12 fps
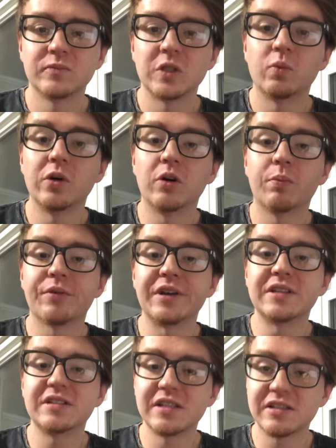will breed
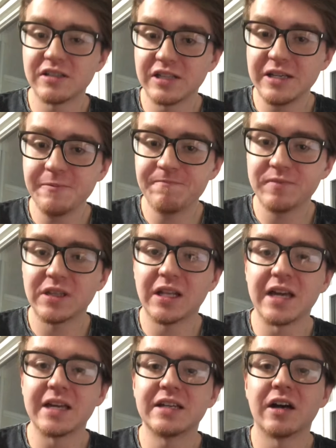seasonally,
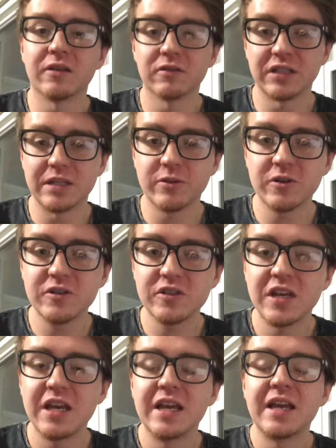like other lemurs,
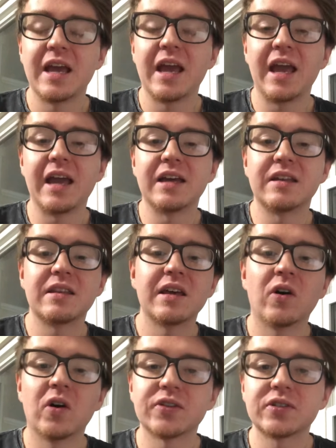and they
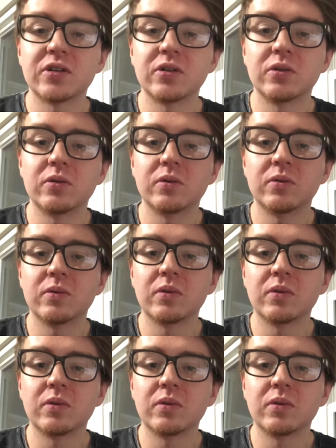also